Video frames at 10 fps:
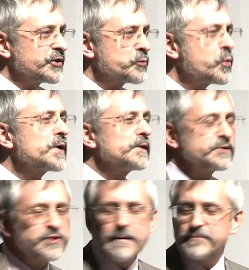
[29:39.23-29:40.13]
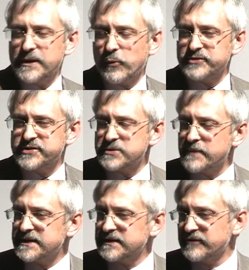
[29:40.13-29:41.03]
the word, he wanted to
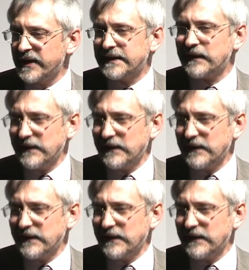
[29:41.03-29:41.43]
make it very